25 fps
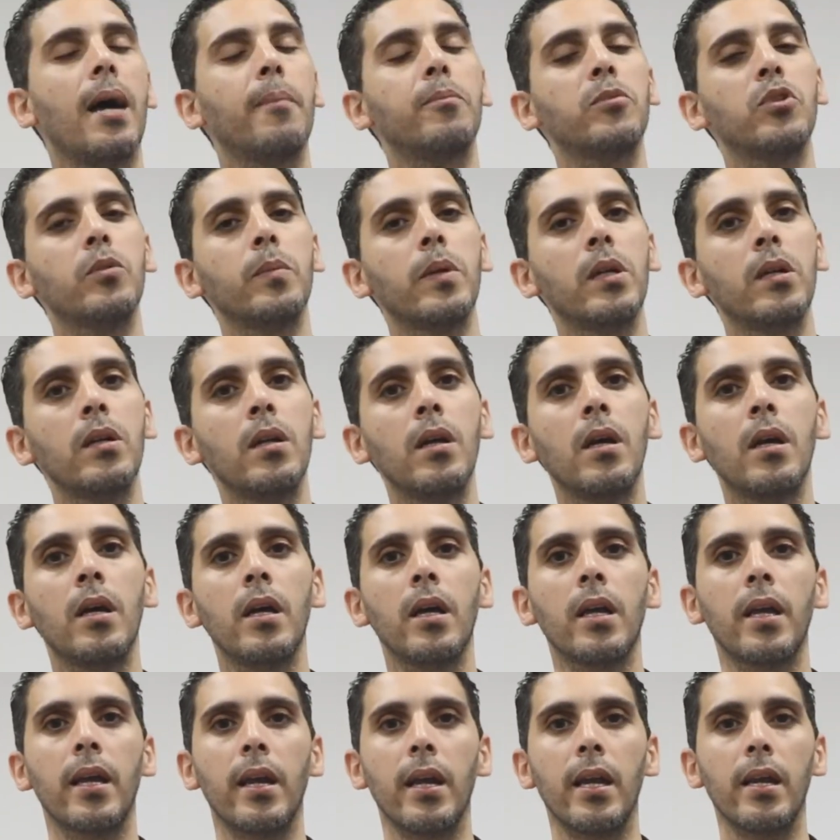abdomen,
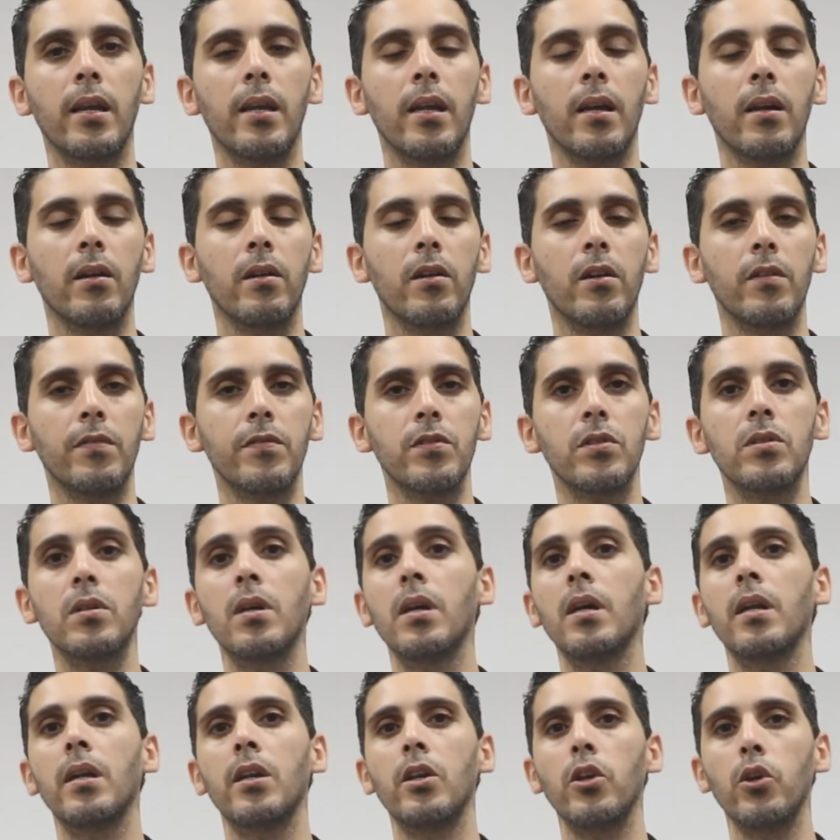cranial nerves,
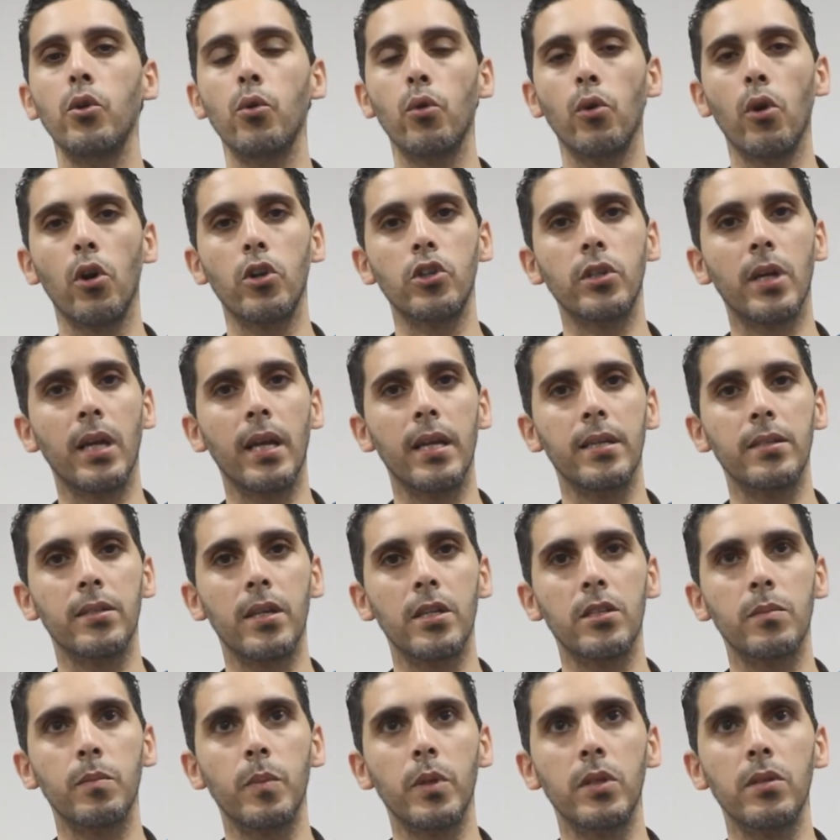neurological
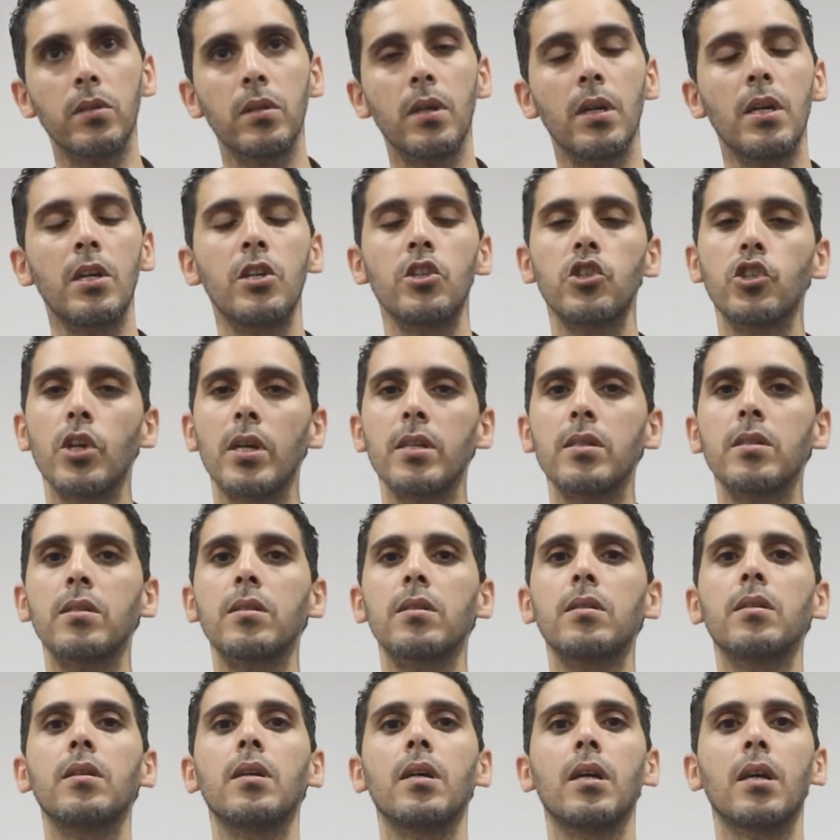assessment, chest,
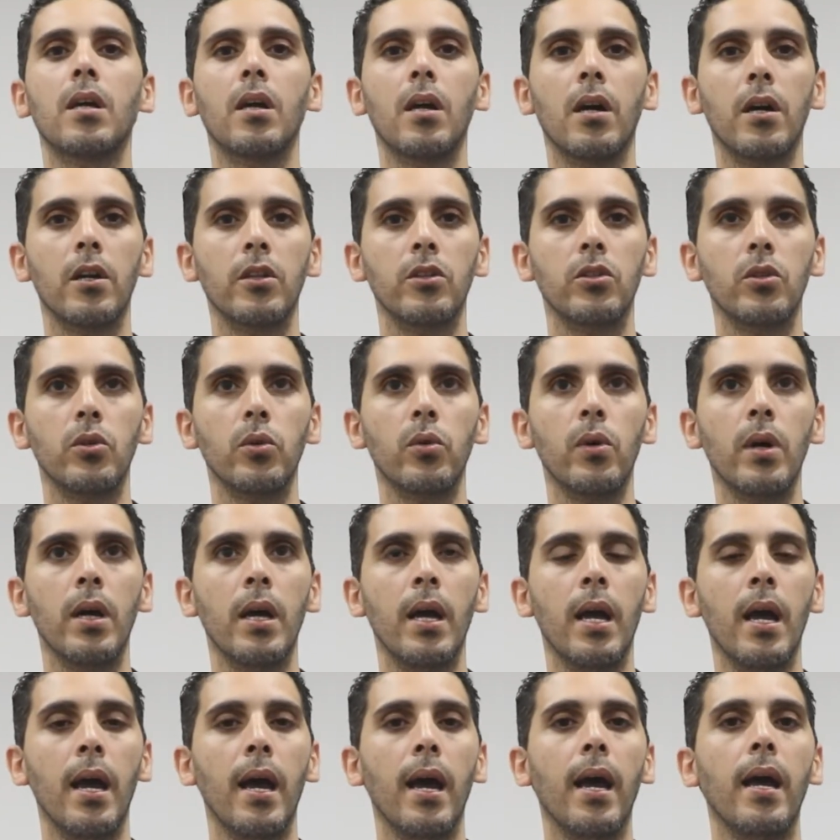cardio,
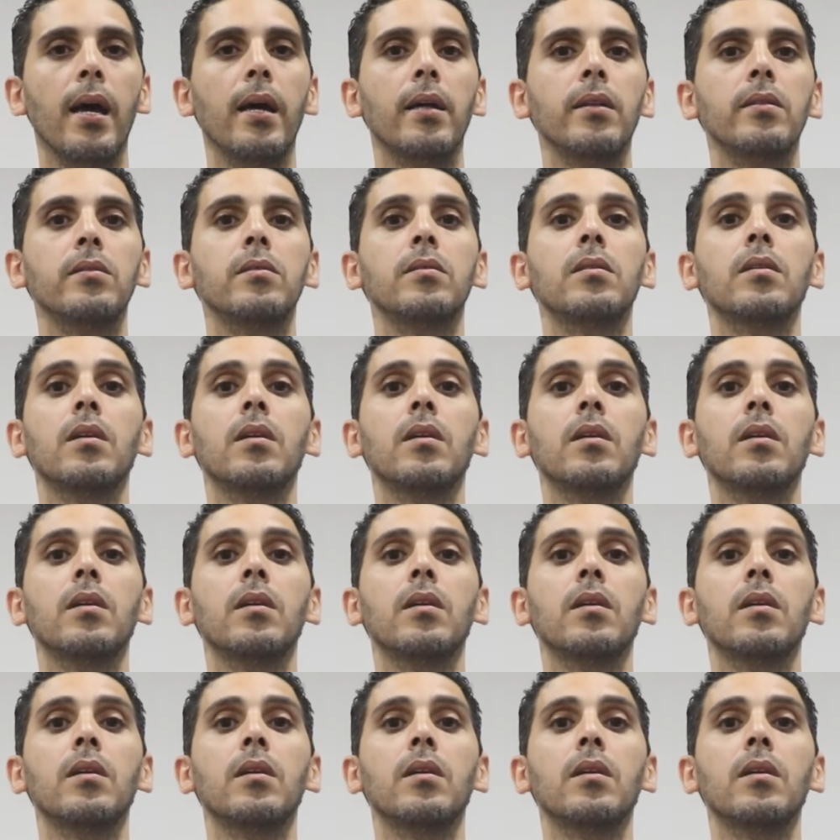and